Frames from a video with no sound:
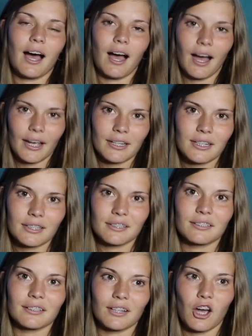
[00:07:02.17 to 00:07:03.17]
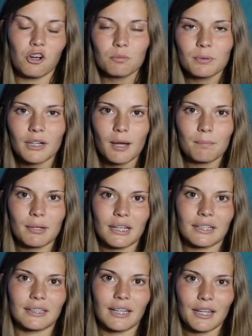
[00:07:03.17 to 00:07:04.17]
I can open up
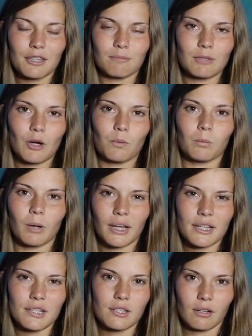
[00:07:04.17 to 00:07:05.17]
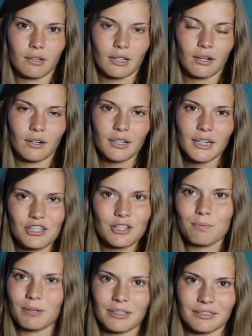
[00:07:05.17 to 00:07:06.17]
and let them know what is going on. It's
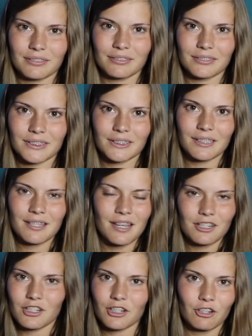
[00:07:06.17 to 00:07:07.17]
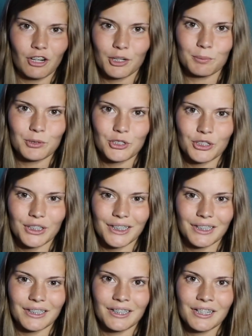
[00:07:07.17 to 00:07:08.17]
just been such an incredible
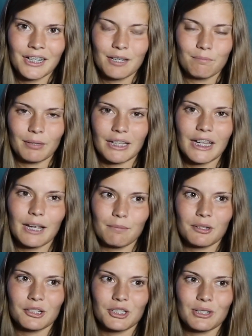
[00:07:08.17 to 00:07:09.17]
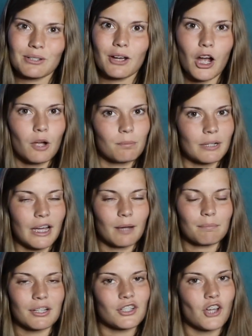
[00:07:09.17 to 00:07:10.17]
journey, being able to open
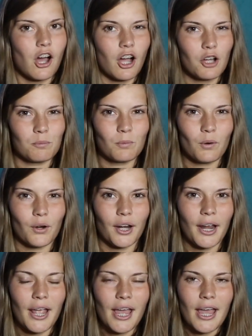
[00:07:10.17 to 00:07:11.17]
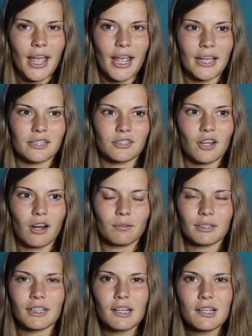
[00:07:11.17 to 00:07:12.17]
up and talk more and not
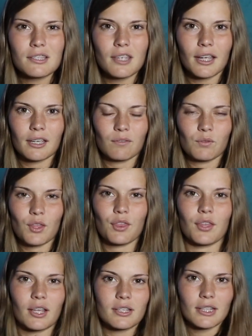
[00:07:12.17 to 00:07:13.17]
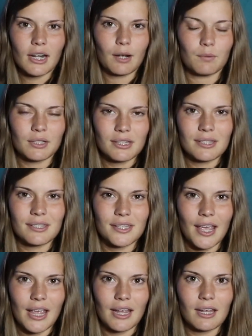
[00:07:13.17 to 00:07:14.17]
realize like the things that I would
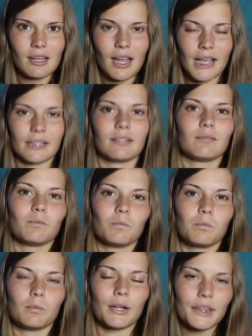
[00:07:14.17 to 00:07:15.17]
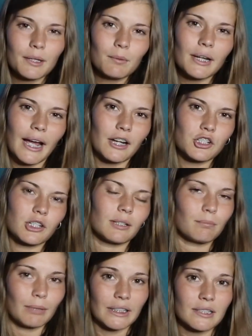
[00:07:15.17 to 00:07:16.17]
say and what they would actually
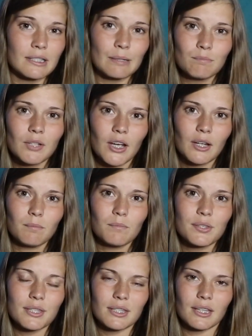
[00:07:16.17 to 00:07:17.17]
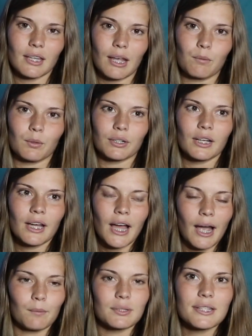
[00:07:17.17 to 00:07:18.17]
mean sometimes. I
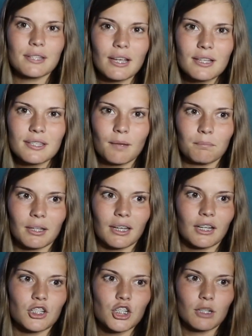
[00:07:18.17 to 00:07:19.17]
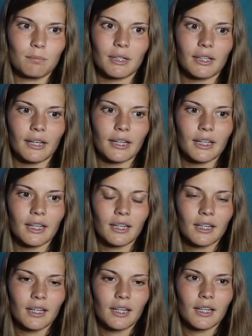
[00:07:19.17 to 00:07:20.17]
would say something and she'd be like,
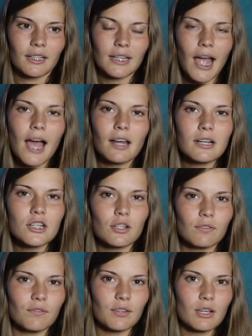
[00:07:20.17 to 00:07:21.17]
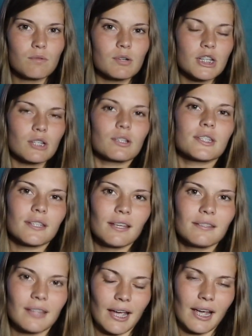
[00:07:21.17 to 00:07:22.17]
now how did you feel when you
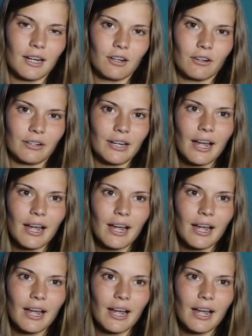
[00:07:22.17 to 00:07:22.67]
said that? Or